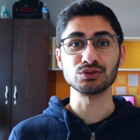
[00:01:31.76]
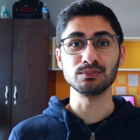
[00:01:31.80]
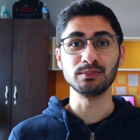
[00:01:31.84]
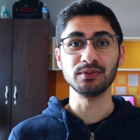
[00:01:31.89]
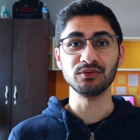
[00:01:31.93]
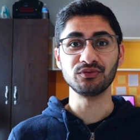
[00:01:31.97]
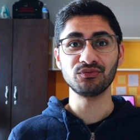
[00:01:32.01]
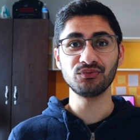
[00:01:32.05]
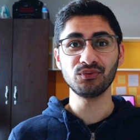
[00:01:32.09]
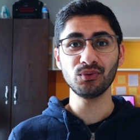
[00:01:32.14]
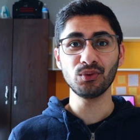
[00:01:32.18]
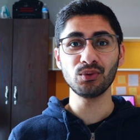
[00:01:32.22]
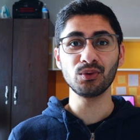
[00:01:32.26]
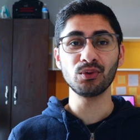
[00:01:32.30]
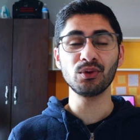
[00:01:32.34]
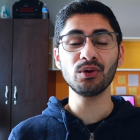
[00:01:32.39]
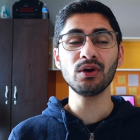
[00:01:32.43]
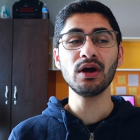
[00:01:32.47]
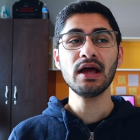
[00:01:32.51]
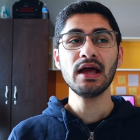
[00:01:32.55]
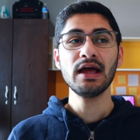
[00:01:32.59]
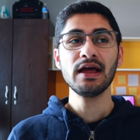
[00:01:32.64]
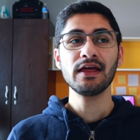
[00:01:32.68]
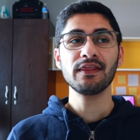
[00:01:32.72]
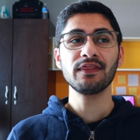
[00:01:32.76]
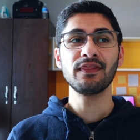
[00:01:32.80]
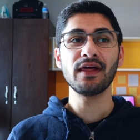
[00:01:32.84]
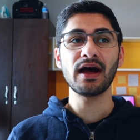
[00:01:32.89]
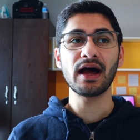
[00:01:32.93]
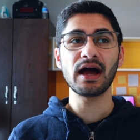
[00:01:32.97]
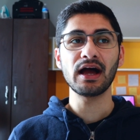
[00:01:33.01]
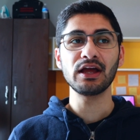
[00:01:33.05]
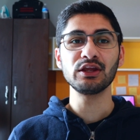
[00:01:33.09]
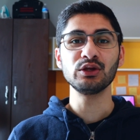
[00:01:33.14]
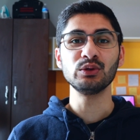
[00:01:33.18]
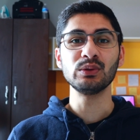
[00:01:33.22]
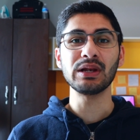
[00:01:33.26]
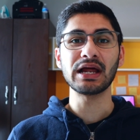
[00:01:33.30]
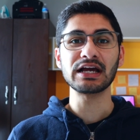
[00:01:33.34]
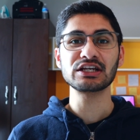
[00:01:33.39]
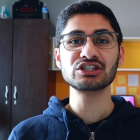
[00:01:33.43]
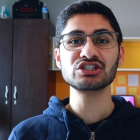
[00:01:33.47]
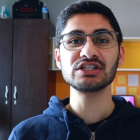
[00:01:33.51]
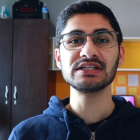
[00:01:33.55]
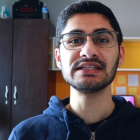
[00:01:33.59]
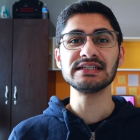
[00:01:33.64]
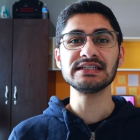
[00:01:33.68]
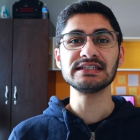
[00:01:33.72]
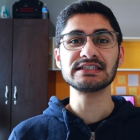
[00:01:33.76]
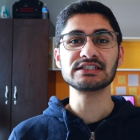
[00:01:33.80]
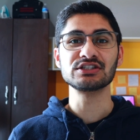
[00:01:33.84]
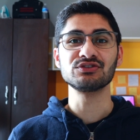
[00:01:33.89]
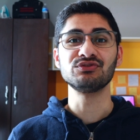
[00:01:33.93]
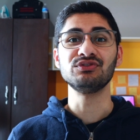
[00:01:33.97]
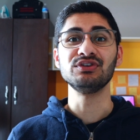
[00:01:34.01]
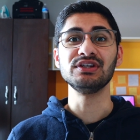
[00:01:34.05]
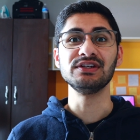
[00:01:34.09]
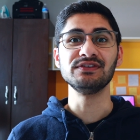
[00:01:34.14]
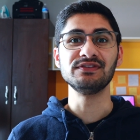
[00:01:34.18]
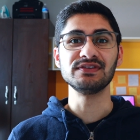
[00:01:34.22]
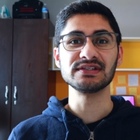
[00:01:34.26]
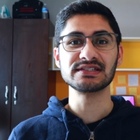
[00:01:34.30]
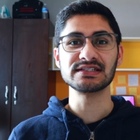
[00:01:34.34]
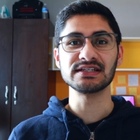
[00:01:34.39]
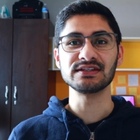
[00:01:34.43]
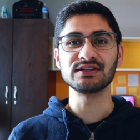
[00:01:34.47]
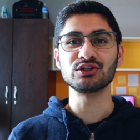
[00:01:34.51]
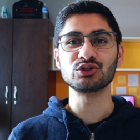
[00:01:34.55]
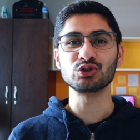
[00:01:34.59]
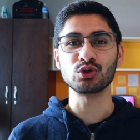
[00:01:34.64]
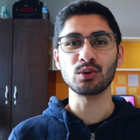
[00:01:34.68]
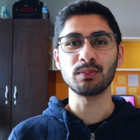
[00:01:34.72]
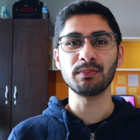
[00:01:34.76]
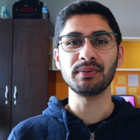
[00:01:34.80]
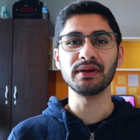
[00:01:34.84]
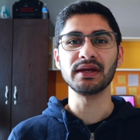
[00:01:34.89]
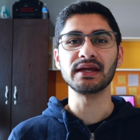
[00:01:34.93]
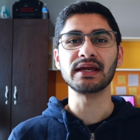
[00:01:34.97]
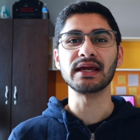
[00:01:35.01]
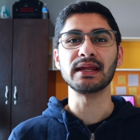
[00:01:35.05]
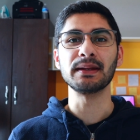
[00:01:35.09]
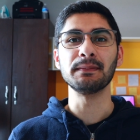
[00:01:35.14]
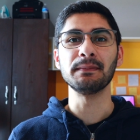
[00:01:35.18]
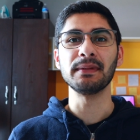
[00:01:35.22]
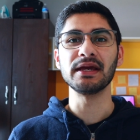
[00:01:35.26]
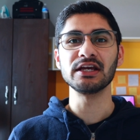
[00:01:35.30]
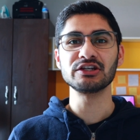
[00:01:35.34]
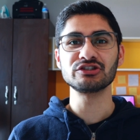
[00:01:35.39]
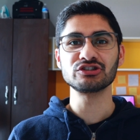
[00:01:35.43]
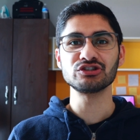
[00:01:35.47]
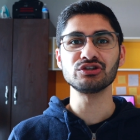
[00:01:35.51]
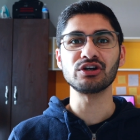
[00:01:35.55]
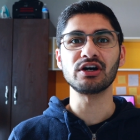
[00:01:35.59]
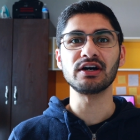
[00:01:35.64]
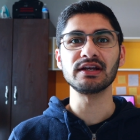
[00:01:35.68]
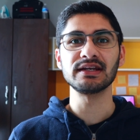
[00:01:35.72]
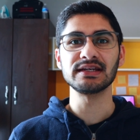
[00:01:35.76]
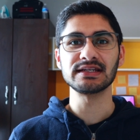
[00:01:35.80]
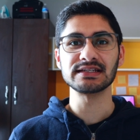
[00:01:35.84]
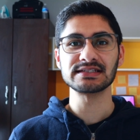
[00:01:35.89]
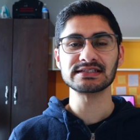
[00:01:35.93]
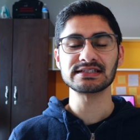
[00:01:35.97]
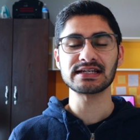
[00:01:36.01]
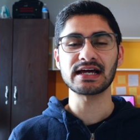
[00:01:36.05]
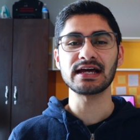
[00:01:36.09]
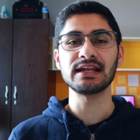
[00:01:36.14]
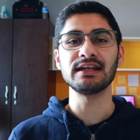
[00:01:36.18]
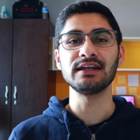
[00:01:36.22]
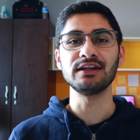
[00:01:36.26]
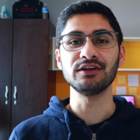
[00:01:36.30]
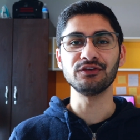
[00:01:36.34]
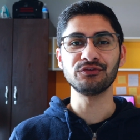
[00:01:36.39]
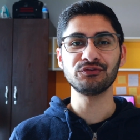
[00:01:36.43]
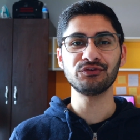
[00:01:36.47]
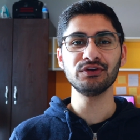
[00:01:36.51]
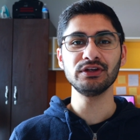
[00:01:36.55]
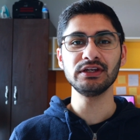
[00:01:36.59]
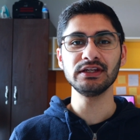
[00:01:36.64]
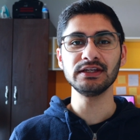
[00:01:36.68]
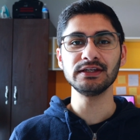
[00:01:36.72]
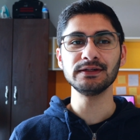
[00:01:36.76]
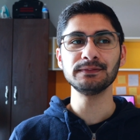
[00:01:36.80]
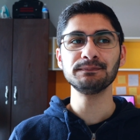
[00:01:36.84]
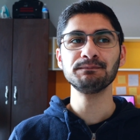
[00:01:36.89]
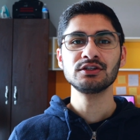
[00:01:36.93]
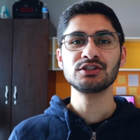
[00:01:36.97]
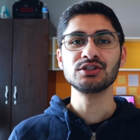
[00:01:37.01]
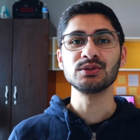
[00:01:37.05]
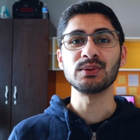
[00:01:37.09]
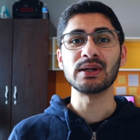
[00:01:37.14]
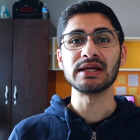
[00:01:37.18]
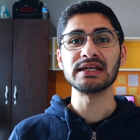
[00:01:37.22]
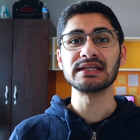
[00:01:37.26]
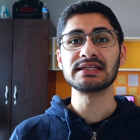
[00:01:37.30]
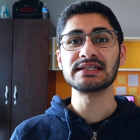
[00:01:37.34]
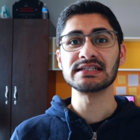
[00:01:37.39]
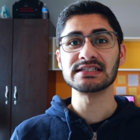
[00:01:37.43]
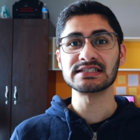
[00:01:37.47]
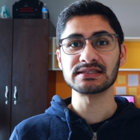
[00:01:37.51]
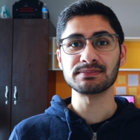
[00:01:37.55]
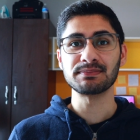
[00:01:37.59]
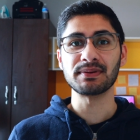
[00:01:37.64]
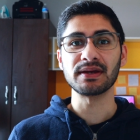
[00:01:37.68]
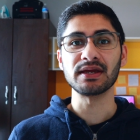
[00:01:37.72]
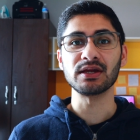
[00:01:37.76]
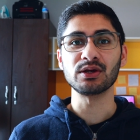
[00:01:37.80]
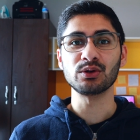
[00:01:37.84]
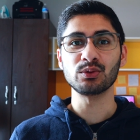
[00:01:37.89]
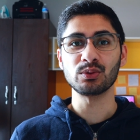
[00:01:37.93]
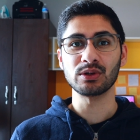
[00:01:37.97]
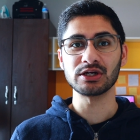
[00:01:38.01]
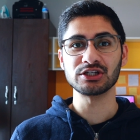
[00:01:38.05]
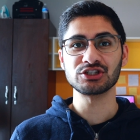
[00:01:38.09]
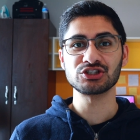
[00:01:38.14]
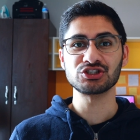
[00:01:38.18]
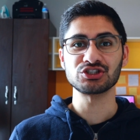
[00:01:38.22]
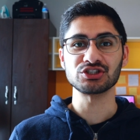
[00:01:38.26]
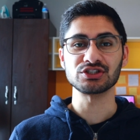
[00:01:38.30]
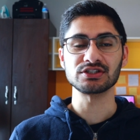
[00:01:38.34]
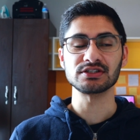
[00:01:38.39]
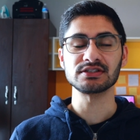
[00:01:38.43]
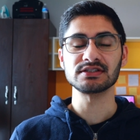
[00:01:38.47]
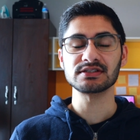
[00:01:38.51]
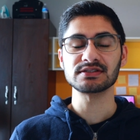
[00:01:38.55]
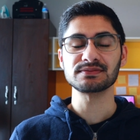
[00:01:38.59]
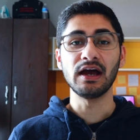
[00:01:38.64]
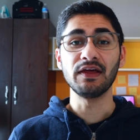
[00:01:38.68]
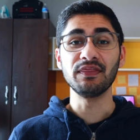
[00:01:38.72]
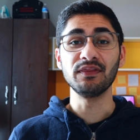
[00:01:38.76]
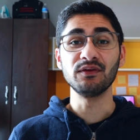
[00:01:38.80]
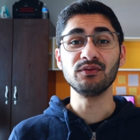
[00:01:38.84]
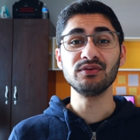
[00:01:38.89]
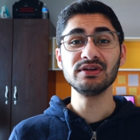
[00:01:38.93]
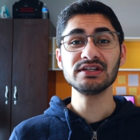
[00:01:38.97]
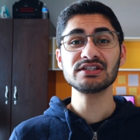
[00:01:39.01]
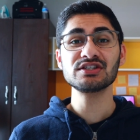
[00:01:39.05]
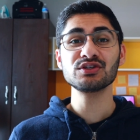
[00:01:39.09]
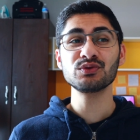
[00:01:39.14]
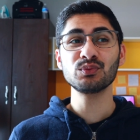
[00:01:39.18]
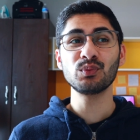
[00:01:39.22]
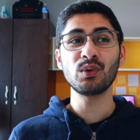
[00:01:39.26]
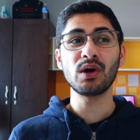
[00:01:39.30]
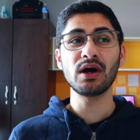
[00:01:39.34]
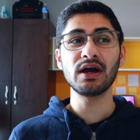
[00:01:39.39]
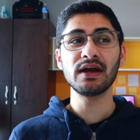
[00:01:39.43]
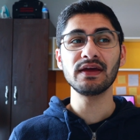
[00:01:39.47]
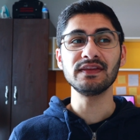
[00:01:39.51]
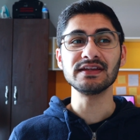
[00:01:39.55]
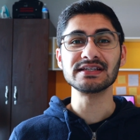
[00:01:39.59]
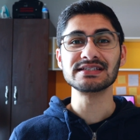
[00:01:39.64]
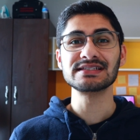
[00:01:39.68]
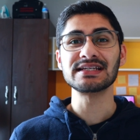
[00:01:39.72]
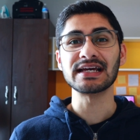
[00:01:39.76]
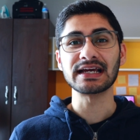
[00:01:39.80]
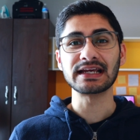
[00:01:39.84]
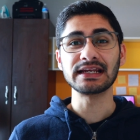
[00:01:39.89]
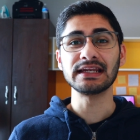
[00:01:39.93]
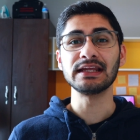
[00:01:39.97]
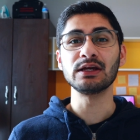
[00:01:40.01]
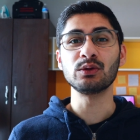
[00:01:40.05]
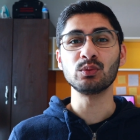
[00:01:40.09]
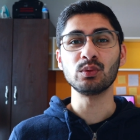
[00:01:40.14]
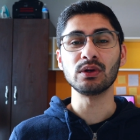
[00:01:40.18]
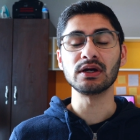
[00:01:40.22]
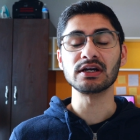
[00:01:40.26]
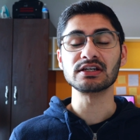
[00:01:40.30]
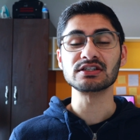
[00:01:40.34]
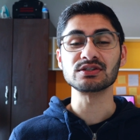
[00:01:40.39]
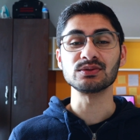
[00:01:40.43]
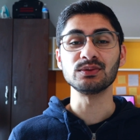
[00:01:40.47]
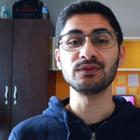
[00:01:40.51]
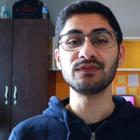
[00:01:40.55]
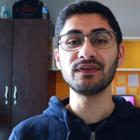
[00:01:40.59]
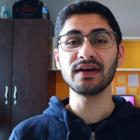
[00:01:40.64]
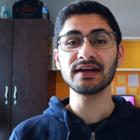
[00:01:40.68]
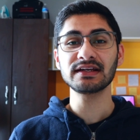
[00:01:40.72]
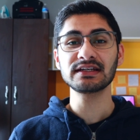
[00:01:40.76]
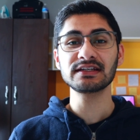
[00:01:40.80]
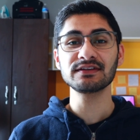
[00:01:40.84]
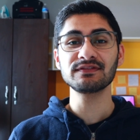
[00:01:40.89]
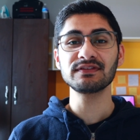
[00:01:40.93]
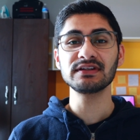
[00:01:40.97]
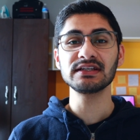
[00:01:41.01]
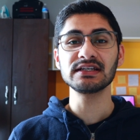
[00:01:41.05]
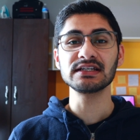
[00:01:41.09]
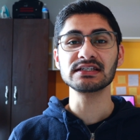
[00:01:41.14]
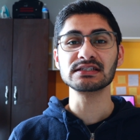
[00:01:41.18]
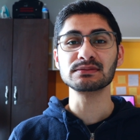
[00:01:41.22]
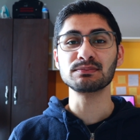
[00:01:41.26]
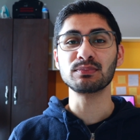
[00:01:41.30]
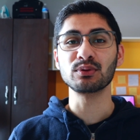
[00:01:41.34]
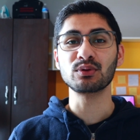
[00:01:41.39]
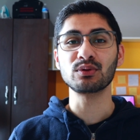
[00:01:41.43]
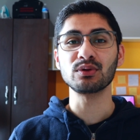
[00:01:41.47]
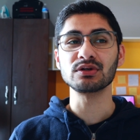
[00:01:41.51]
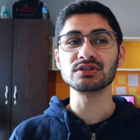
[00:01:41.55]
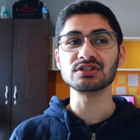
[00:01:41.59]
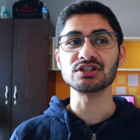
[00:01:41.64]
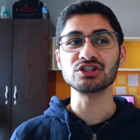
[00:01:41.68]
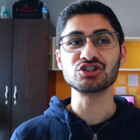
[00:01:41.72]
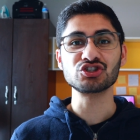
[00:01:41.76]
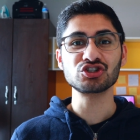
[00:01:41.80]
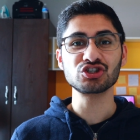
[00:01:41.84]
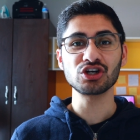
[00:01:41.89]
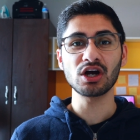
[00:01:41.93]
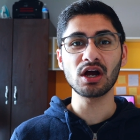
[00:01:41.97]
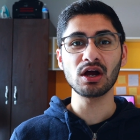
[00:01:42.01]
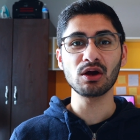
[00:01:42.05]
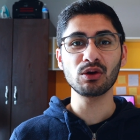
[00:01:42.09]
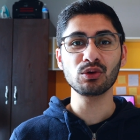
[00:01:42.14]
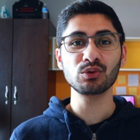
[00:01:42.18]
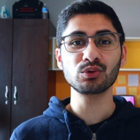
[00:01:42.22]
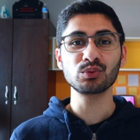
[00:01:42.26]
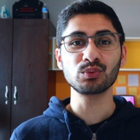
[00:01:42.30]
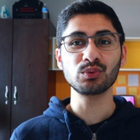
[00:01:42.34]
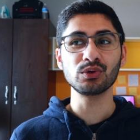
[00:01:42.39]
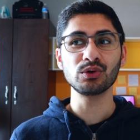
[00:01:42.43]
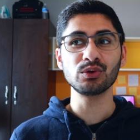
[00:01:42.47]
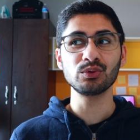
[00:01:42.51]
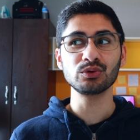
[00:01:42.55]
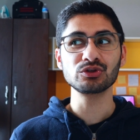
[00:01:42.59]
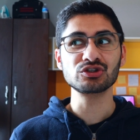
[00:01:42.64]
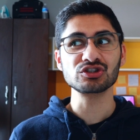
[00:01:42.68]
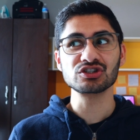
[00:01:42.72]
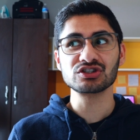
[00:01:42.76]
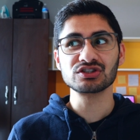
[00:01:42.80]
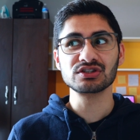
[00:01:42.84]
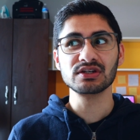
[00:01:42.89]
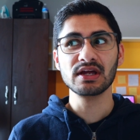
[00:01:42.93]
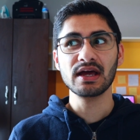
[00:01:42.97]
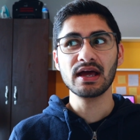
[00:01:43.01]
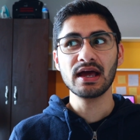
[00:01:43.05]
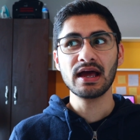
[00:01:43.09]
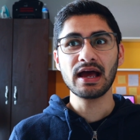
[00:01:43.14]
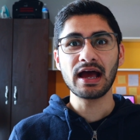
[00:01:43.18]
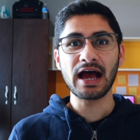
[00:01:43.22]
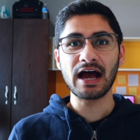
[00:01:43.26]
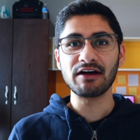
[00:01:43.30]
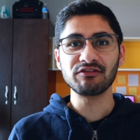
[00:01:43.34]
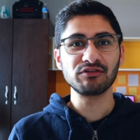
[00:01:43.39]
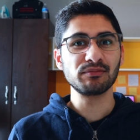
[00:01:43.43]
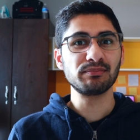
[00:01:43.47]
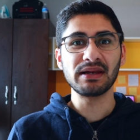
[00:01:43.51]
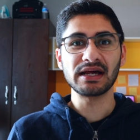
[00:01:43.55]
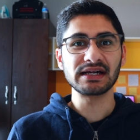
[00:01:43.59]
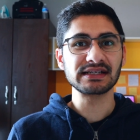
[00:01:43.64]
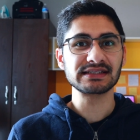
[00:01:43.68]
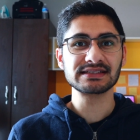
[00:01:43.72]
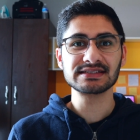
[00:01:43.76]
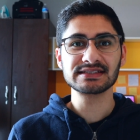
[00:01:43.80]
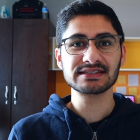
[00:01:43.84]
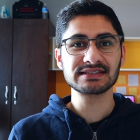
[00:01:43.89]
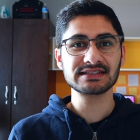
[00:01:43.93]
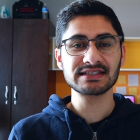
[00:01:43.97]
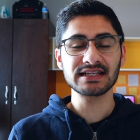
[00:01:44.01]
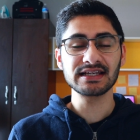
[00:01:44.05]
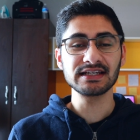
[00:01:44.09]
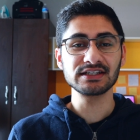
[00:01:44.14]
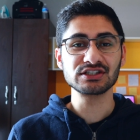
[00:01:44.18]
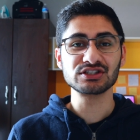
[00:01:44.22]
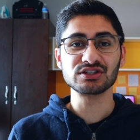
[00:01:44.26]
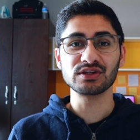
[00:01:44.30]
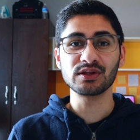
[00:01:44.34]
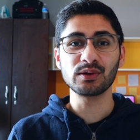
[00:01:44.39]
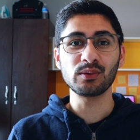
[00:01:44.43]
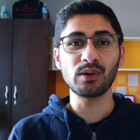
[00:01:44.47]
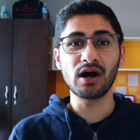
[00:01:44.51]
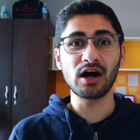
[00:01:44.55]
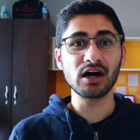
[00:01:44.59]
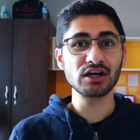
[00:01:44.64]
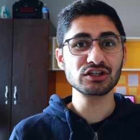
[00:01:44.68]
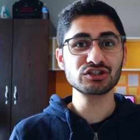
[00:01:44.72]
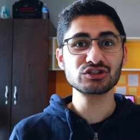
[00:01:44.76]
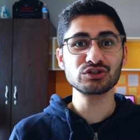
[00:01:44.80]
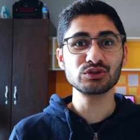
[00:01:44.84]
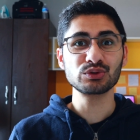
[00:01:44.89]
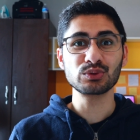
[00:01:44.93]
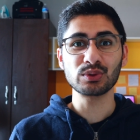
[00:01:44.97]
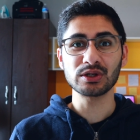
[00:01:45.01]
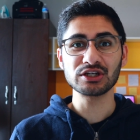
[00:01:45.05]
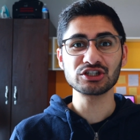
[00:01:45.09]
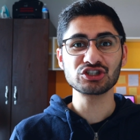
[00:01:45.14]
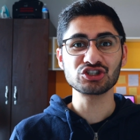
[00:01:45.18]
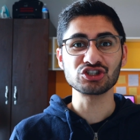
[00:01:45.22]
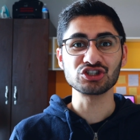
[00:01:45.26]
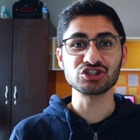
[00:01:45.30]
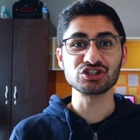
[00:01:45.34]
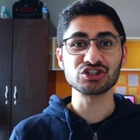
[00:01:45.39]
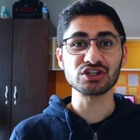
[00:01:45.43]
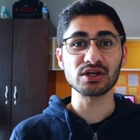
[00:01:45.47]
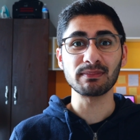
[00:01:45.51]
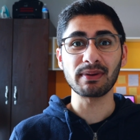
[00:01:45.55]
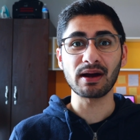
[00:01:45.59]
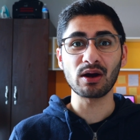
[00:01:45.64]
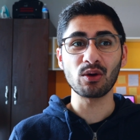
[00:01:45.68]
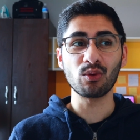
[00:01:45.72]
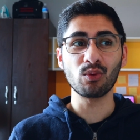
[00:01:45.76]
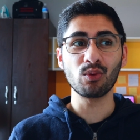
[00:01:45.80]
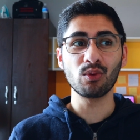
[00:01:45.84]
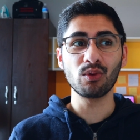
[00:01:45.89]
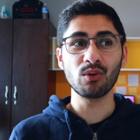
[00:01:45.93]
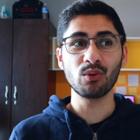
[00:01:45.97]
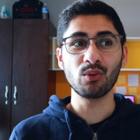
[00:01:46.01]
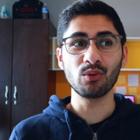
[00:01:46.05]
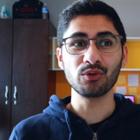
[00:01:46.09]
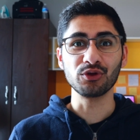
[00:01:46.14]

before, that you'll actually need to revisit the topic and make sure you understand it fully to anticipate questions. And the reason why this technique works so effectively is because a child will just have a blank slate, so they'll ask you questions about